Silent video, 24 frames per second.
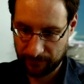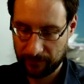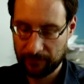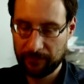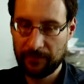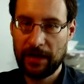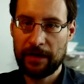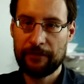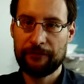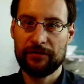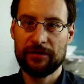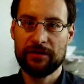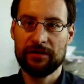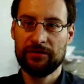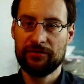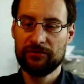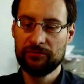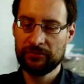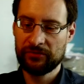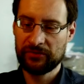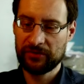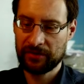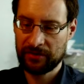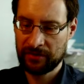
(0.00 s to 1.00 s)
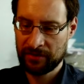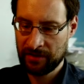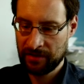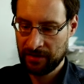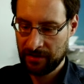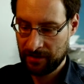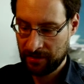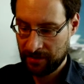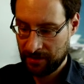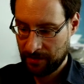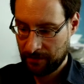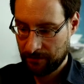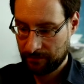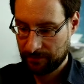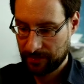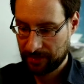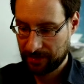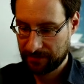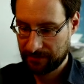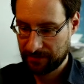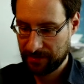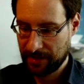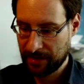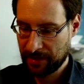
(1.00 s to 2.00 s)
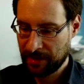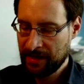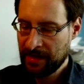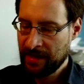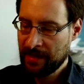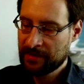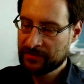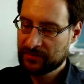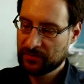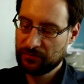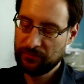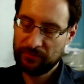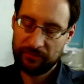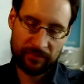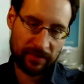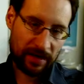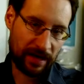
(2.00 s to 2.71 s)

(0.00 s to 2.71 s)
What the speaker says: effing use it. But so